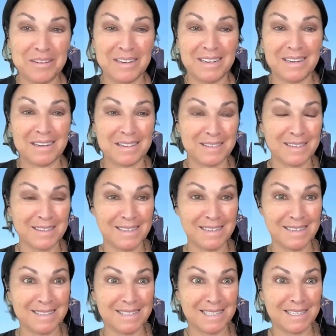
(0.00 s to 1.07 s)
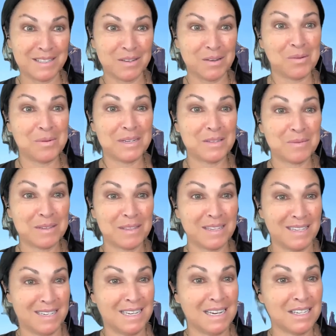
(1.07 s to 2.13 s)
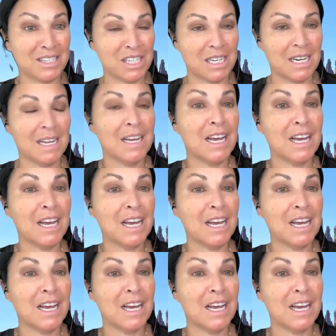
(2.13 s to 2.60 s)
because it's always with the intention